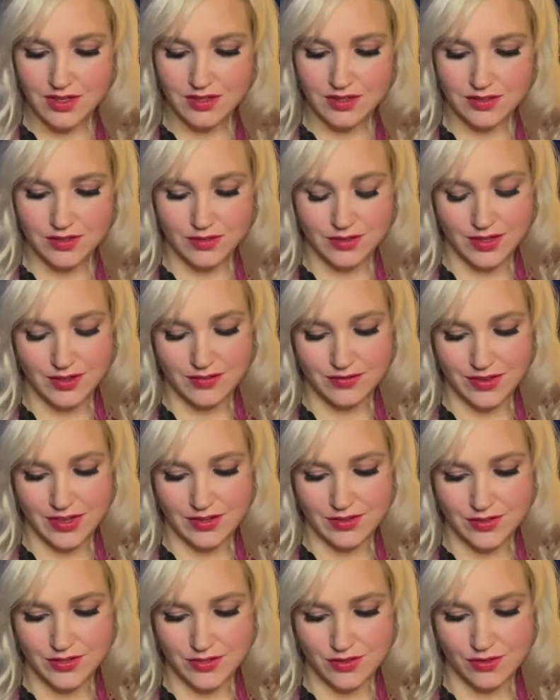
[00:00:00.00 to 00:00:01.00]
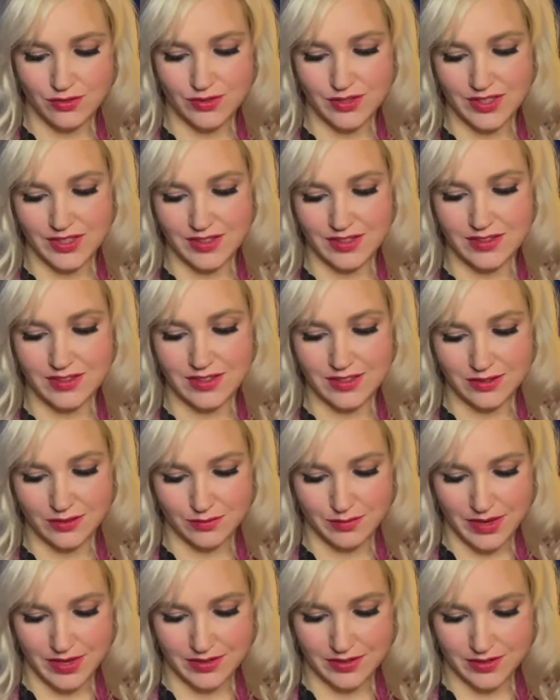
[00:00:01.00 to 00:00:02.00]
Laura felt only a little
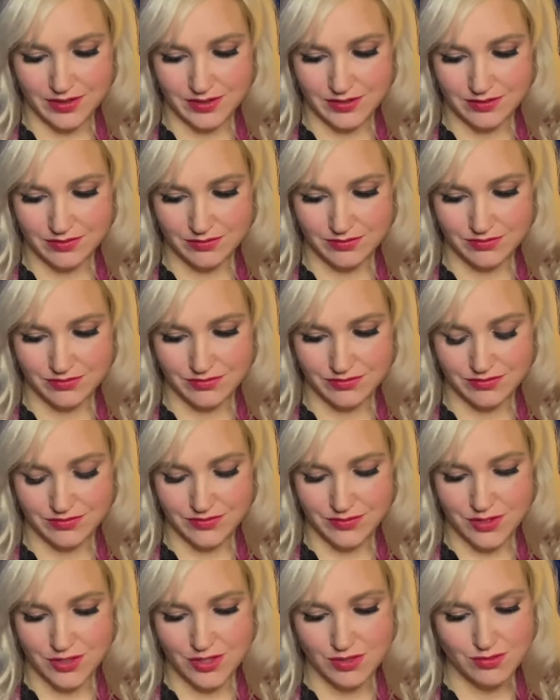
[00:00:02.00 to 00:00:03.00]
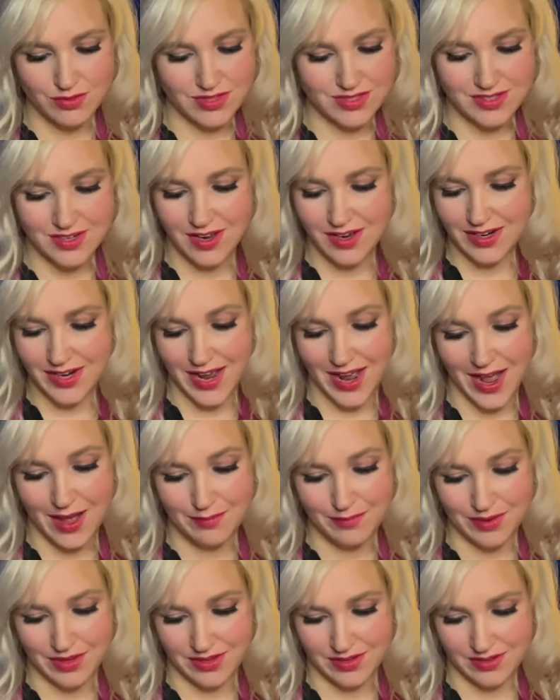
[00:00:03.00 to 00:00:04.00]
better. She was not
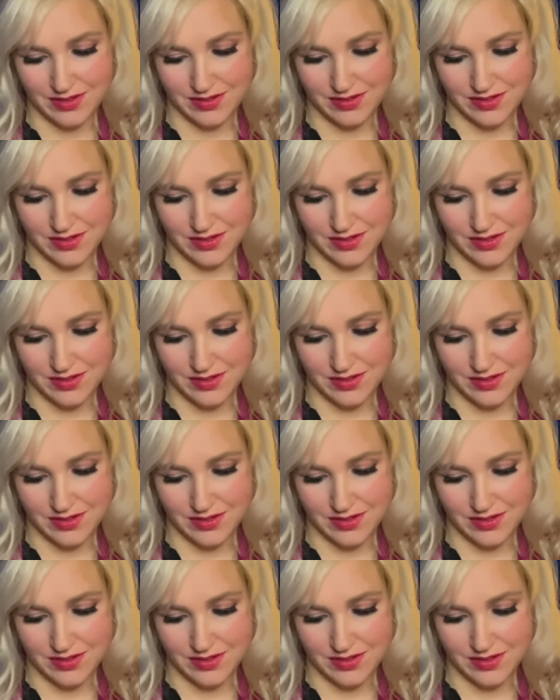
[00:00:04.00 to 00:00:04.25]
happy.